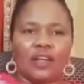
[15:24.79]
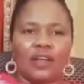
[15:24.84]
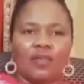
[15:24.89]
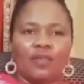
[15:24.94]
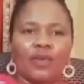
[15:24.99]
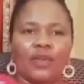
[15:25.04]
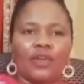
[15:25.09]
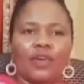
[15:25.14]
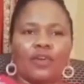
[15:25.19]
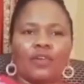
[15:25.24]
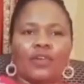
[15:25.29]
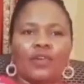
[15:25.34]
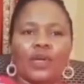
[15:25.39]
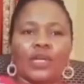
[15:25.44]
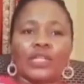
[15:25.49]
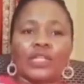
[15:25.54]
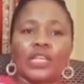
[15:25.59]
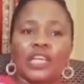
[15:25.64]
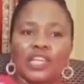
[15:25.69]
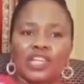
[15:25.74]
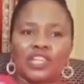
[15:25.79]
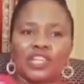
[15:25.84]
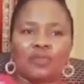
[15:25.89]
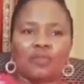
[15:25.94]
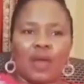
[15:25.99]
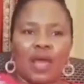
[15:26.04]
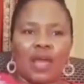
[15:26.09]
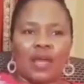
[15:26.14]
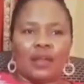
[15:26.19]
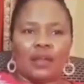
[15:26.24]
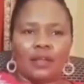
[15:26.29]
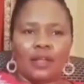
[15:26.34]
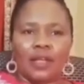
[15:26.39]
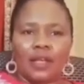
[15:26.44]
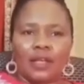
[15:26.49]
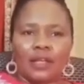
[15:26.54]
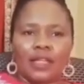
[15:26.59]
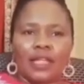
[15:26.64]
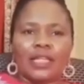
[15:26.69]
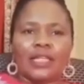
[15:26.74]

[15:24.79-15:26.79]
We know there was Ishmael, the